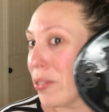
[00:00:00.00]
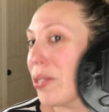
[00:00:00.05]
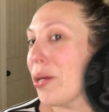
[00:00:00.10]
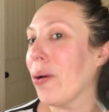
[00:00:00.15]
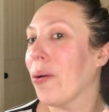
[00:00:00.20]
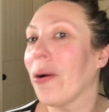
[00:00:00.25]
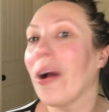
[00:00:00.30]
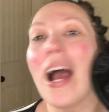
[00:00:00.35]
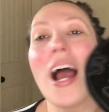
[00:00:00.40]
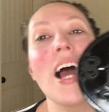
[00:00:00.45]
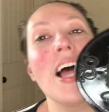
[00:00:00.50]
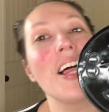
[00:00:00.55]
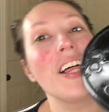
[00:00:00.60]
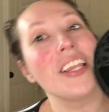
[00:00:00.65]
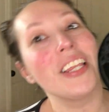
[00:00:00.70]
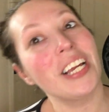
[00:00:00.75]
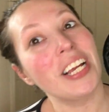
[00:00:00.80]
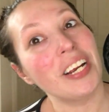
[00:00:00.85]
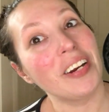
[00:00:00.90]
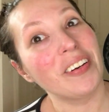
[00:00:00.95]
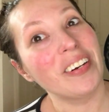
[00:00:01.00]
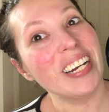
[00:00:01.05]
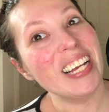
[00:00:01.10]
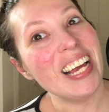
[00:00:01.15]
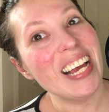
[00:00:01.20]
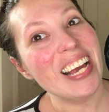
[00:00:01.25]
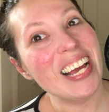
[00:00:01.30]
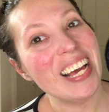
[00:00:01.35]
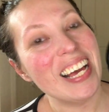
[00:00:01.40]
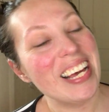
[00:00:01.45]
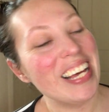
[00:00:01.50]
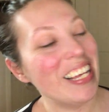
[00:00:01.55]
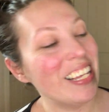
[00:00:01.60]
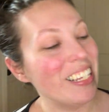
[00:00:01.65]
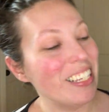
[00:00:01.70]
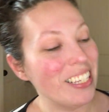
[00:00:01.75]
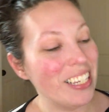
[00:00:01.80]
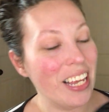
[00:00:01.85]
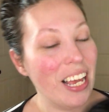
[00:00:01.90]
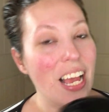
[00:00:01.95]
So here it
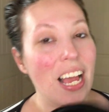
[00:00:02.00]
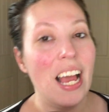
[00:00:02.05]
is.